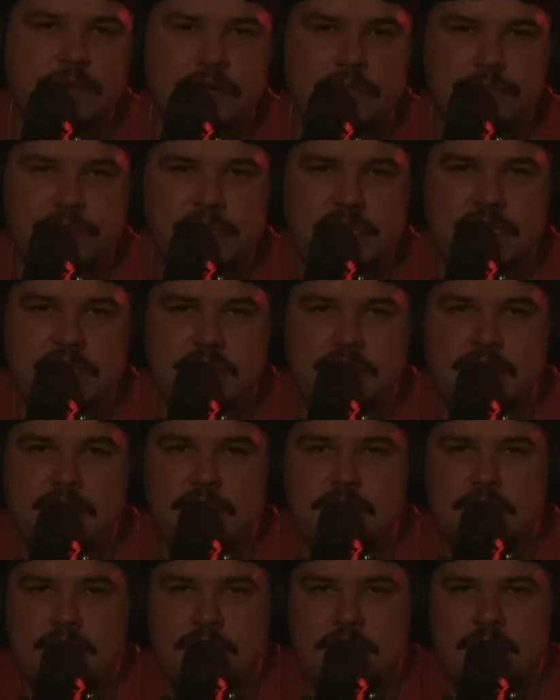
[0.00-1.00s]
were completed,
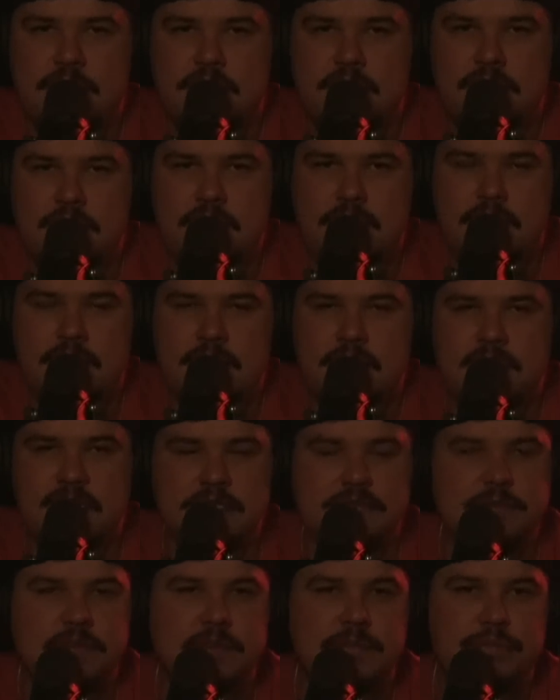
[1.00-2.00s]
and
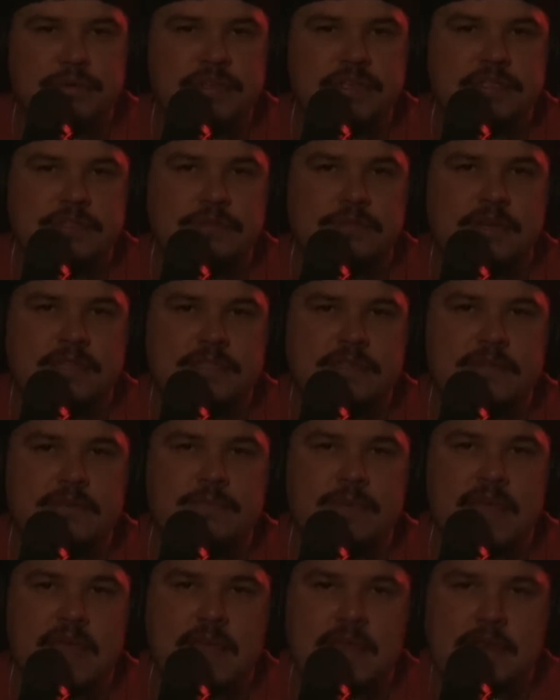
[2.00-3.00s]
that's when the police arrested
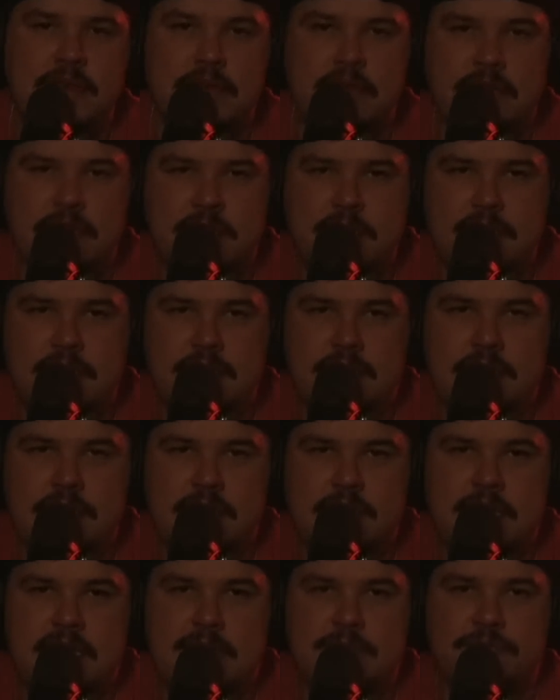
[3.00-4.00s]
a man
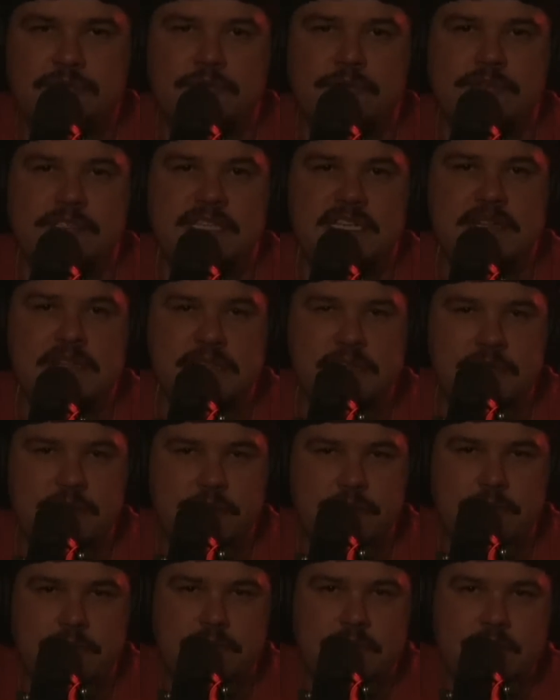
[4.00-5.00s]
named
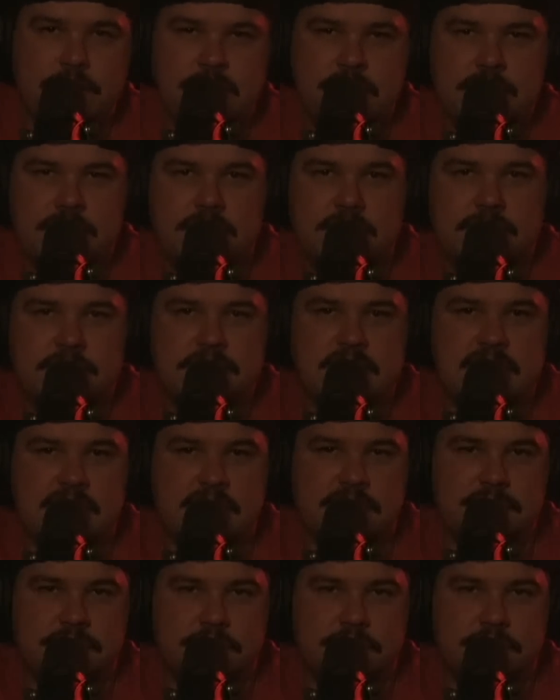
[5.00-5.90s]
Rotilio de